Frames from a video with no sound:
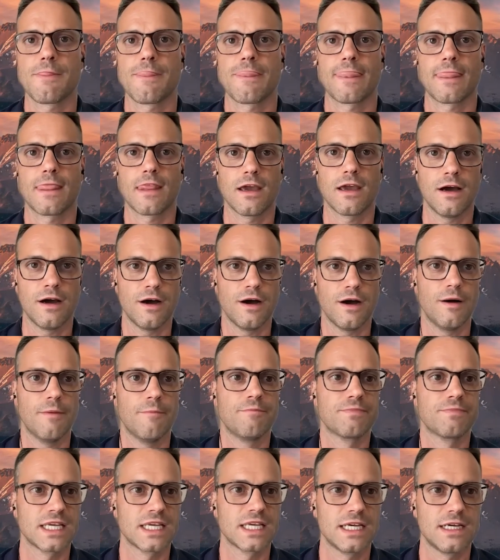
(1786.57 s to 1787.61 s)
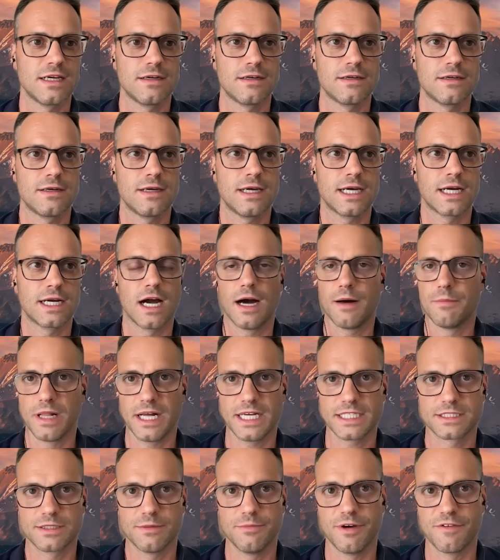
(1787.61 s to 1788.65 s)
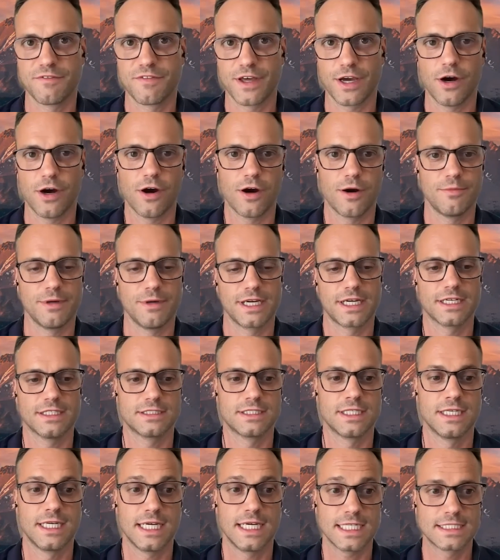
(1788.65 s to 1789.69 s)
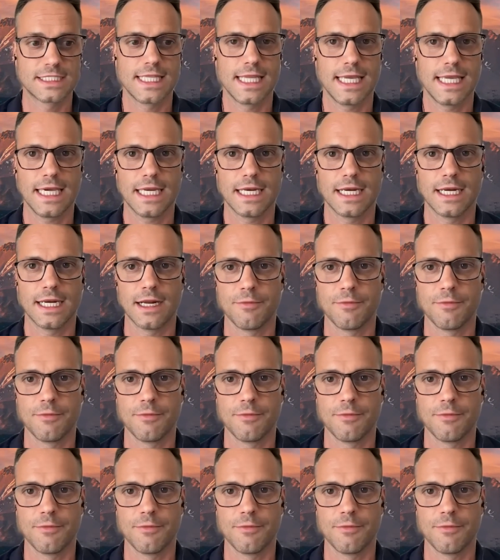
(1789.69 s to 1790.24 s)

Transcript: Um, and God bless them if they are, because it's needed.